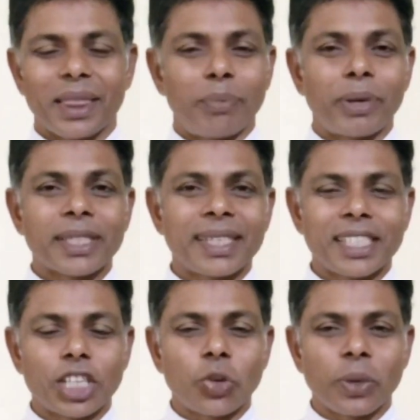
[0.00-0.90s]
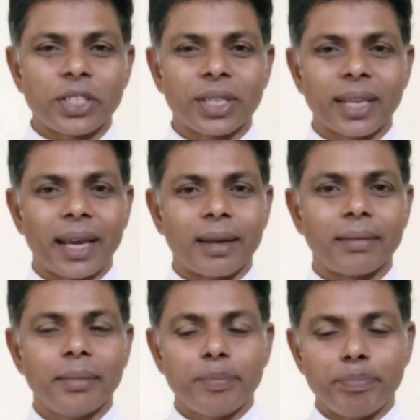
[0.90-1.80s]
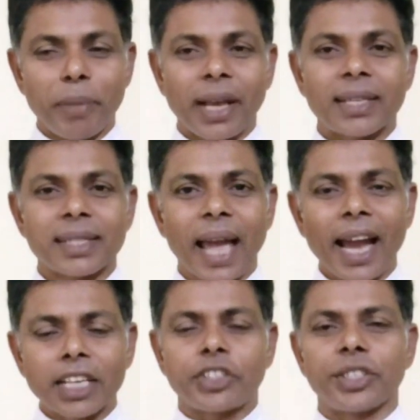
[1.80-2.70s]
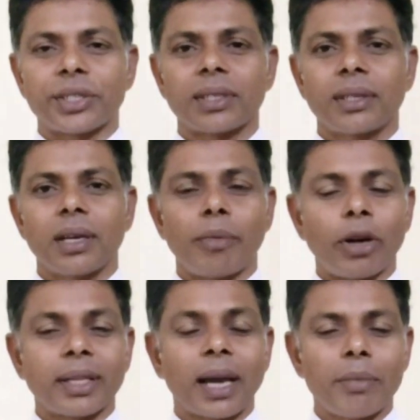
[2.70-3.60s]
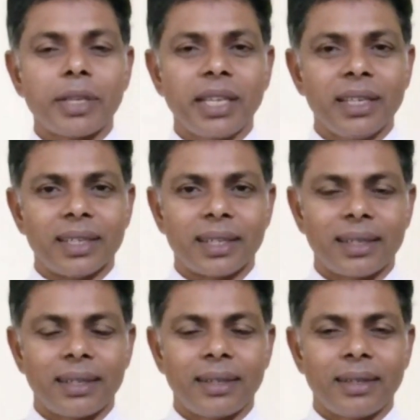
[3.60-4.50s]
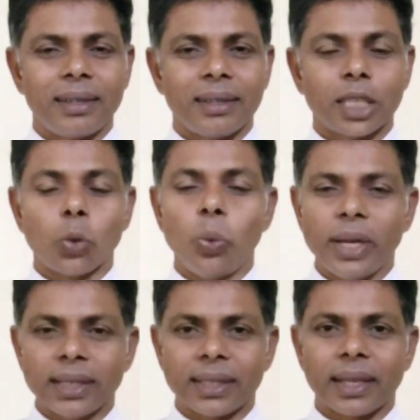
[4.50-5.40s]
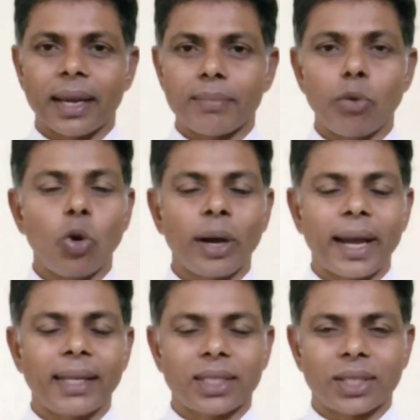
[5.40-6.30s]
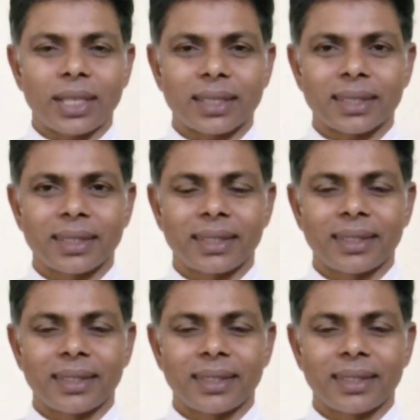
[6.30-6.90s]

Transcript: The present situation can make us anxious about the coming year. The wind can blow against us.